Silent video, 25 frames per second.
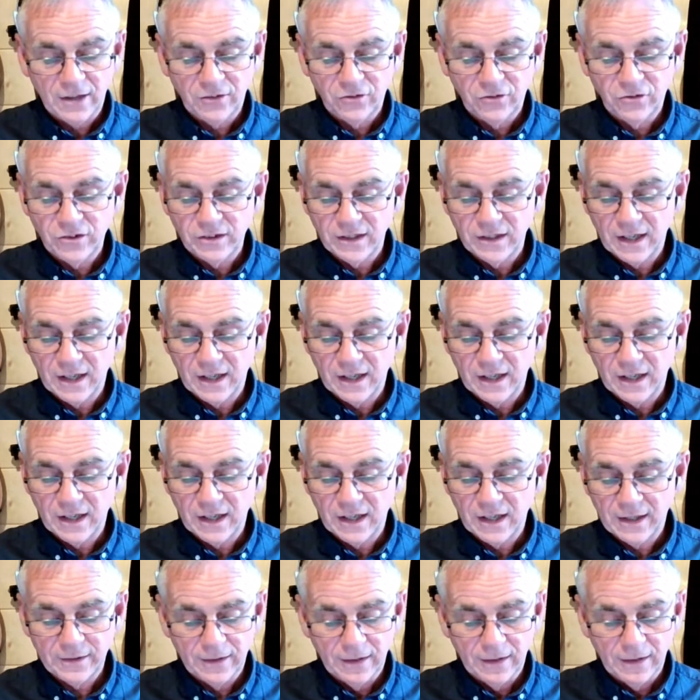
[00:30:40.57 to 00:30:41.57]
The
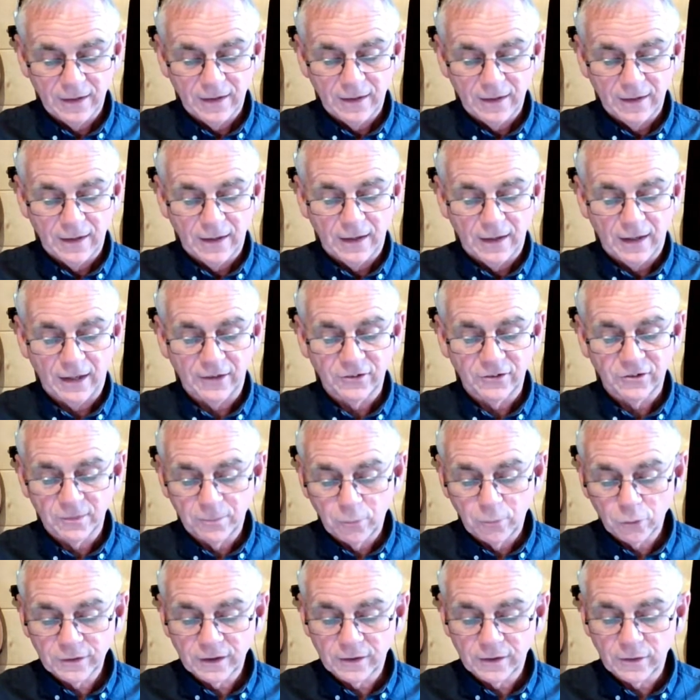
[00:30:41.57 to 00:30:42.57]
SGN has
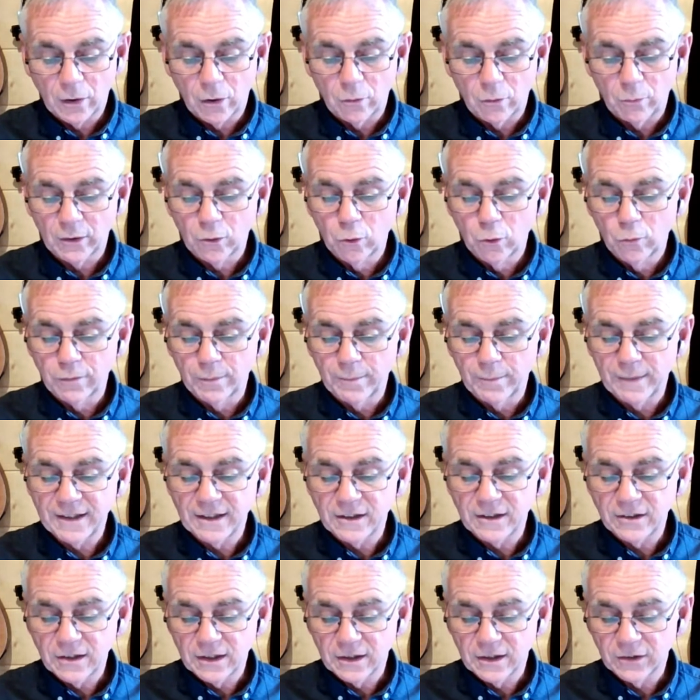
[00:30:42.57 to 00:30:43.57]
supported our work over
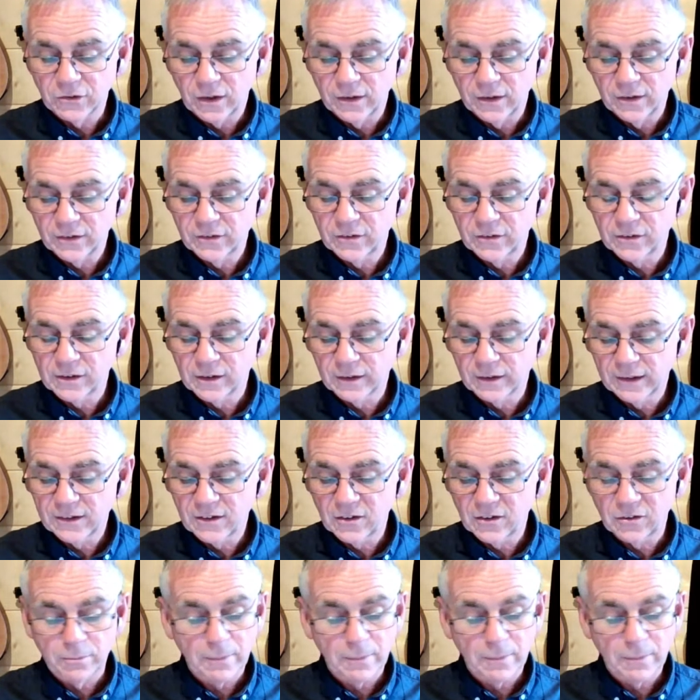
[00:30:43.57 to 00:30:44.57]
many years, and this is
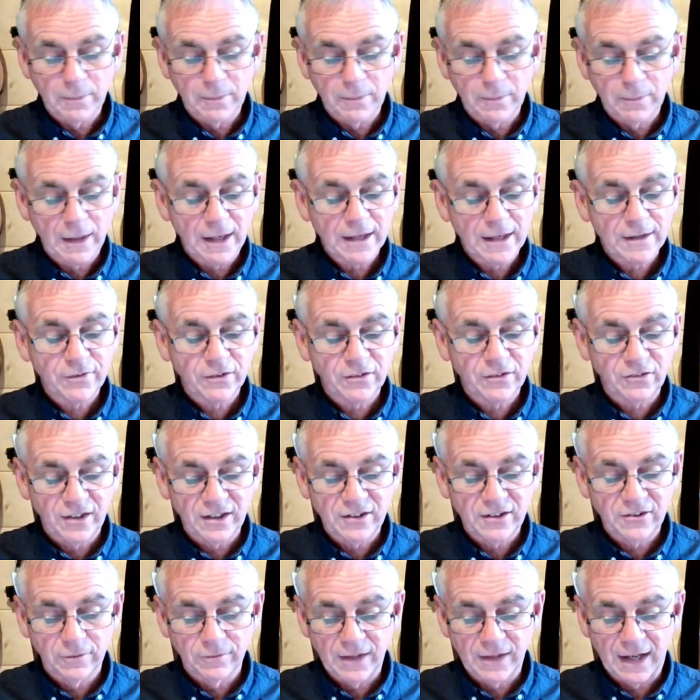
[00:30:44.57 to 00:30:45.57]
the latest
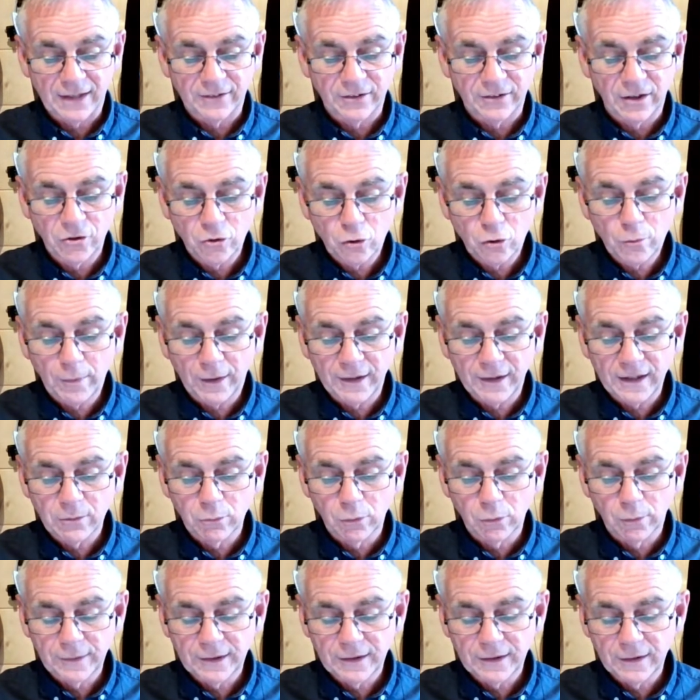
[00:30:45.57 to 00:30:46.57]
manifestation of that. The new
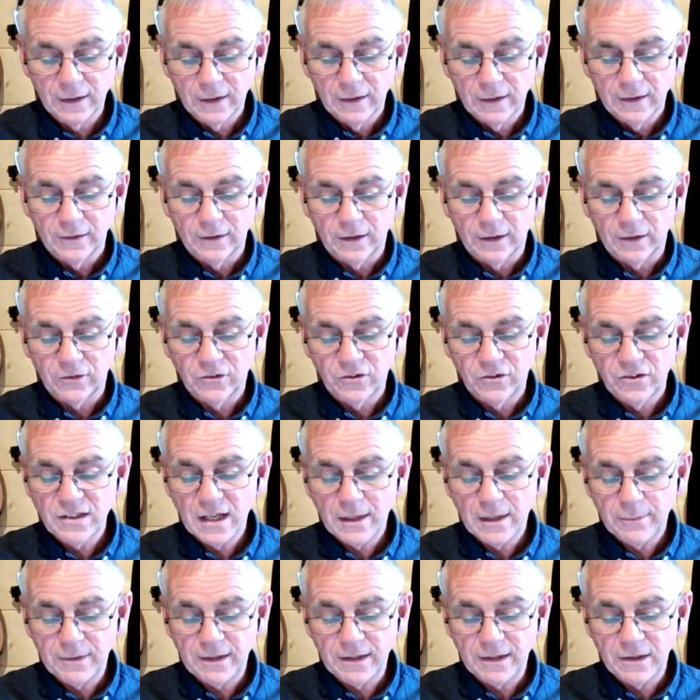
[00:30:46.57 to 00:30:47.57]
money will mean that
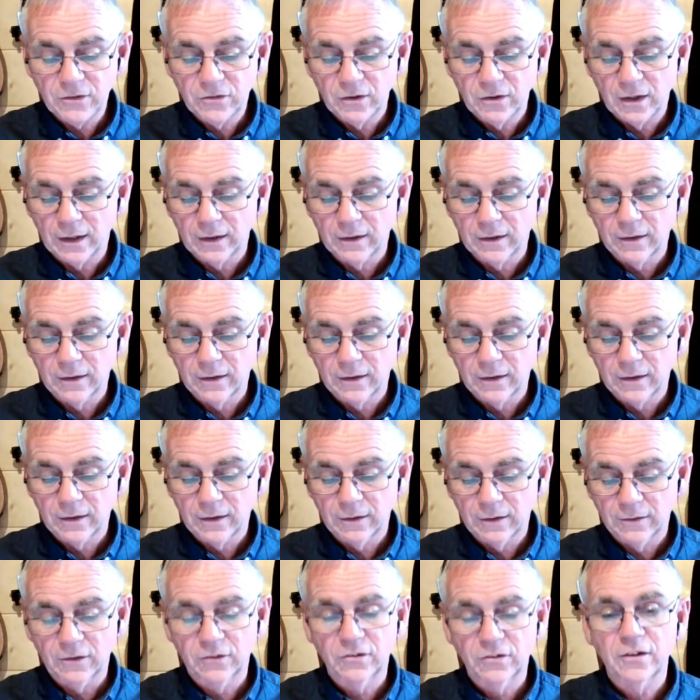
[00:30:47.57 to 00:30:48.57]
CABs,
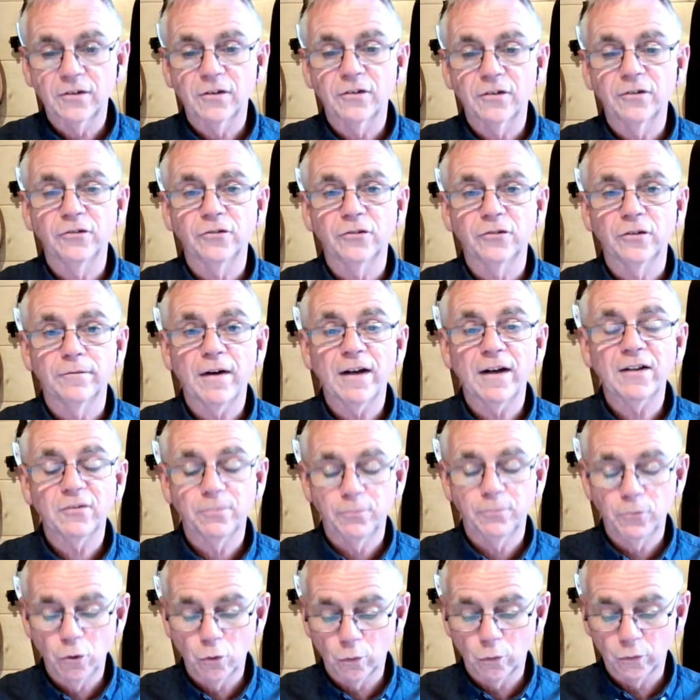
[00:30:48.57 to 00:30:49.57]
the Citizens
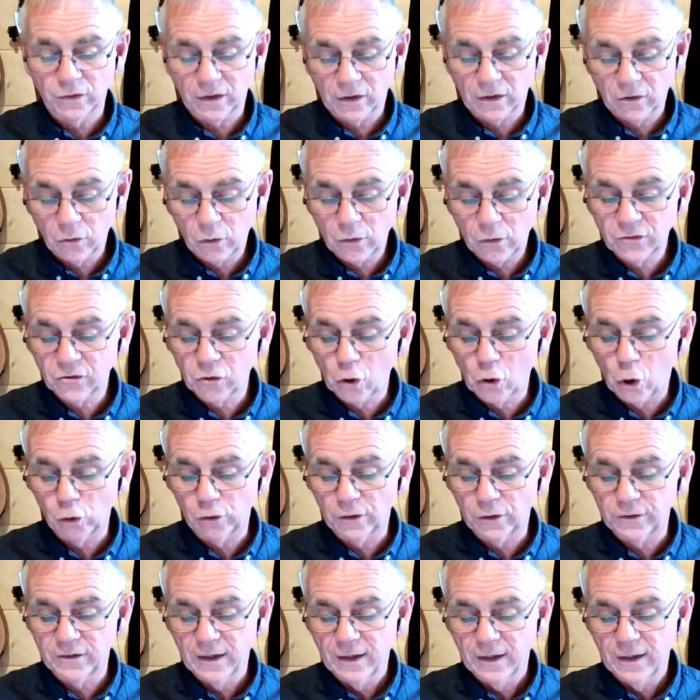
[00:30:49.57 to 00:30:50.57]
Advice Bureaus across
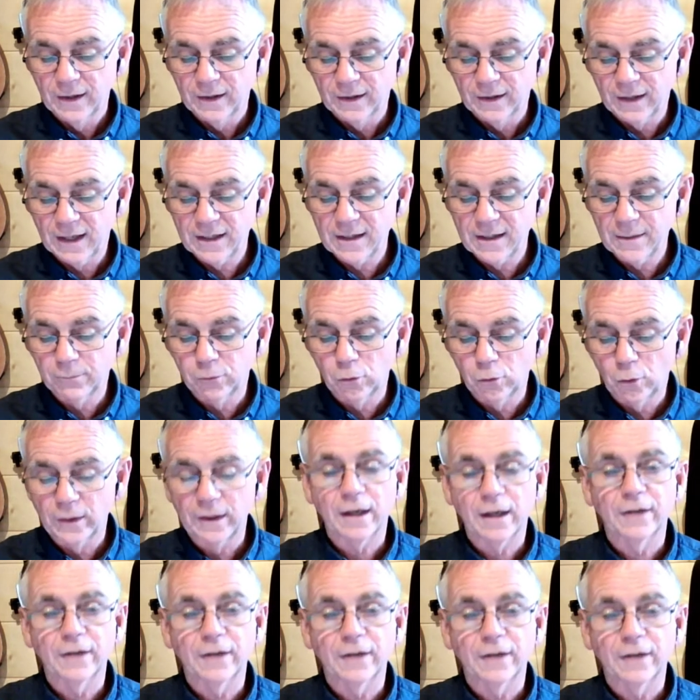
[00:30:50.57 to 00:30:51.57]
Scotland, can
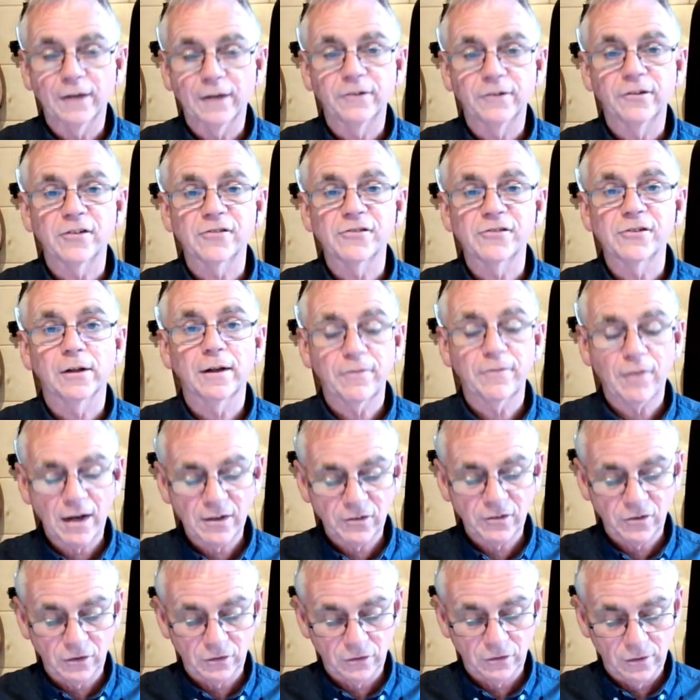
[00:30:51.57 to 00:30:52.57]
employ additional
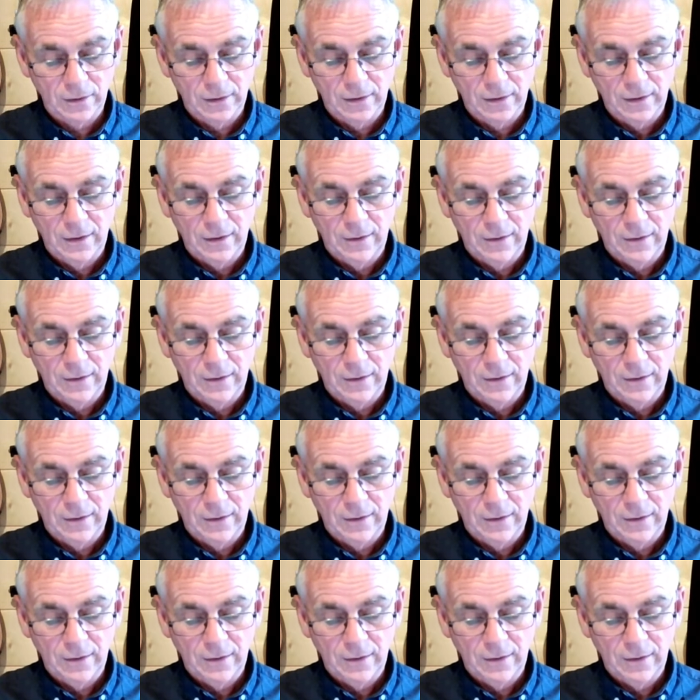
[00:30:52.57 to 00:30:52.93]
advisors.